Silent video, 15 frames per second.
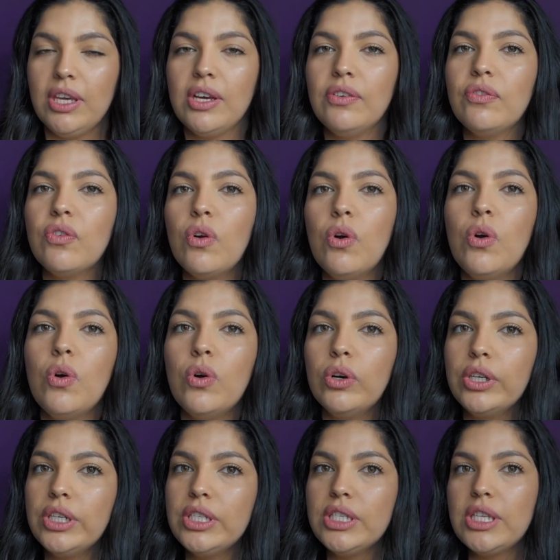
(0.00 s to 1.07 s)
Of
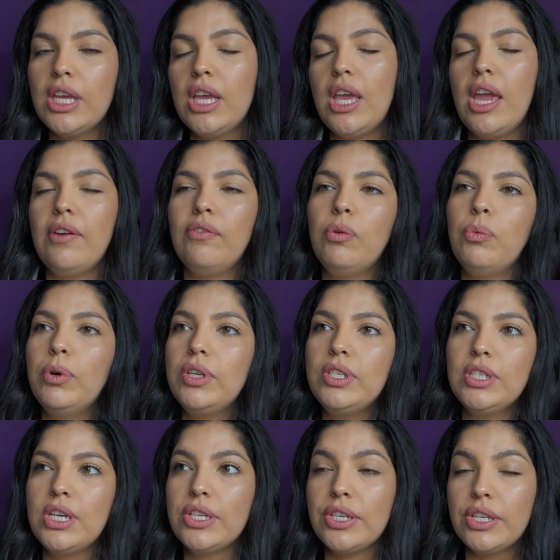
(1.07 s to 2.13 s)
course, everyone
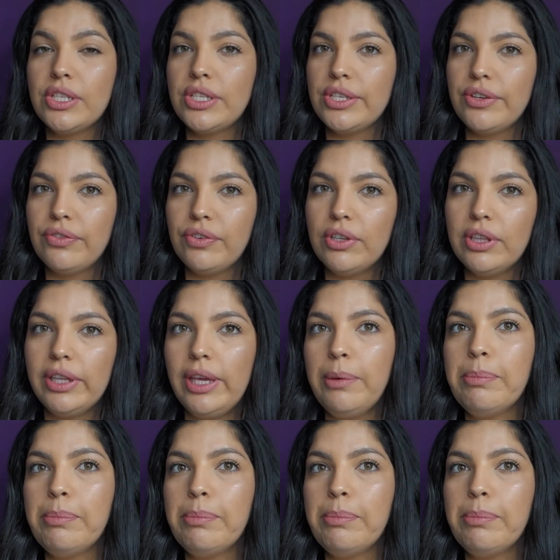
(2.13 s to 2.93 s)
does it differently,